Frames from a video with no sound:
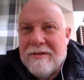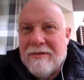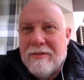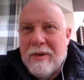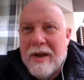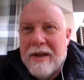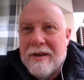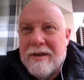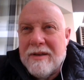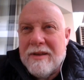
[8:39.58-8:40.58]
quite
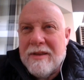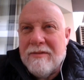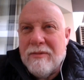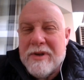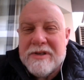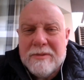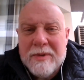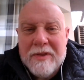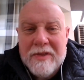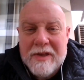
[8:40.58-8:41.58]

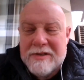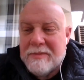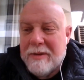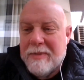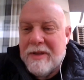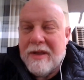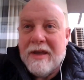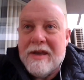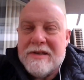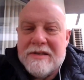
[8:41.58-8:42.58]
reasonably thinks might be the
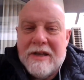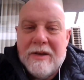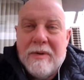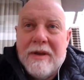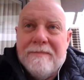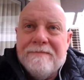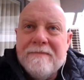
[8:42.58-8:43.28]
case. Anyway,